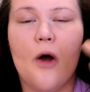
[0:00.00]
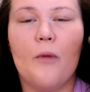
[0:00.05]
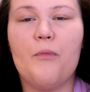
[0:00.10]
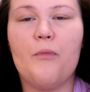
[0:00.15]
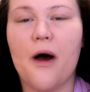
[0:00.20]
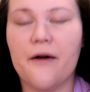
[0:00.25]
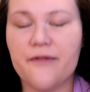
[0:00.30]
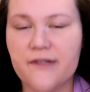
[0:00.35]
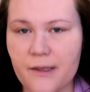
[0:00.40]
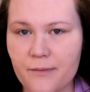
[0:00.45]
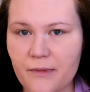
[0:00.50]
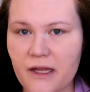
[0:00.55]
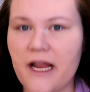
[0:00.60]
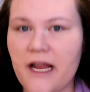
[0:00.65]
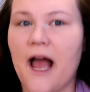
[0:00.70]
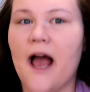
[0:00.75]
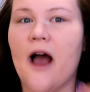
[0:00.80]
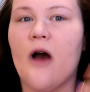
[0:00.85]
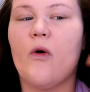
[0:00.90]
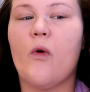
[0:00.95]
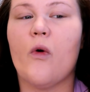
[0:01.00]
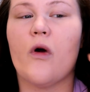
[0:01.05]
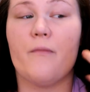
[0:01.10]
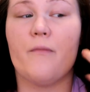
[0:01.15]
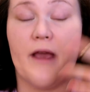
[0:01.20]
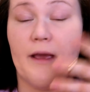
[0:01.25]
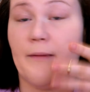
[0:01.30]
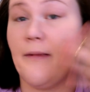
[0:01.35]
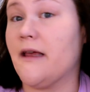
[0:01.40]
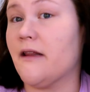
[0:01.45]
buff something out or
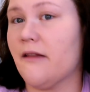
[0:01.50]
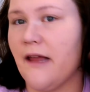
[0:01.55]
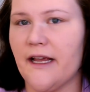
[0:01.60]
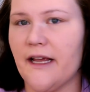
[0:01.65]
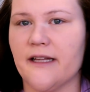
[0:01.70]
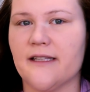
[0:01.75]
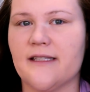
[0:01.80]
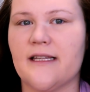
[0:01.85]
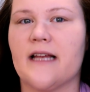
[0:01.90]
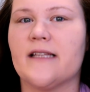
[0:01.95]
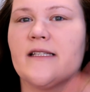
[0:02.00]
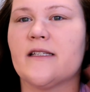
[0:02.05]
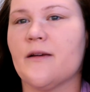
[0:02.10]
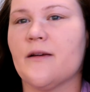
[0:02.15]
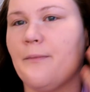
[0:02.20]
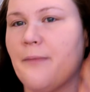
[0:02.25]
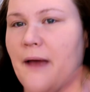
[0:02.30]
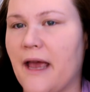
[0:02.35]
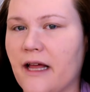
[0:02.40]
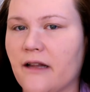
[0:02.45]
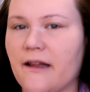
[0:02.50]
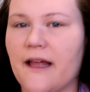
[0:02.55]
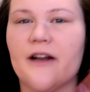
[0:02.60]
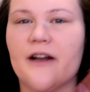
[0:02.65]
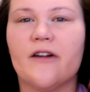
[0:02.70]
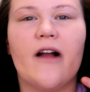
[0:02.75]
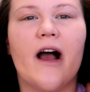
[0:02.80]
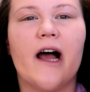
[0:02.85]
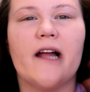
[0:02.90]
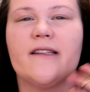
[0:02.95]
maybe like it says to bake
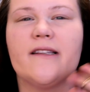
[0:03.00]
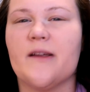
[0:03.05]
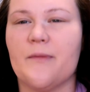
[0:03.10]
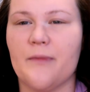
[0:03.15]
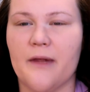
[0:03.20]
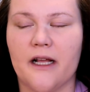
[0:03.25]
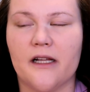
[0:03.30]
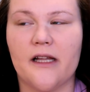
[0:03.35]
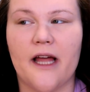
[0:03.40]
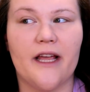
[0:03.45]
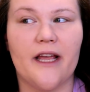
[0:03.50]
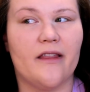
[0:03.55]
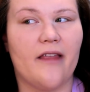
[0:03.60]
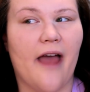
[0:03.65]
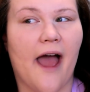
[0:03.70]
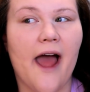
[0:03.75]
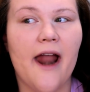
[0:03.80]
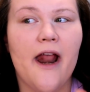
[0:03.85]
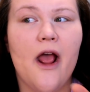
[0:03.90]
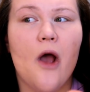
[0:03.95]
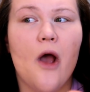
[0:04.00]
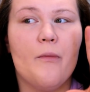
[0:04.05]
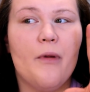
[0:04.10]
later on, something like that.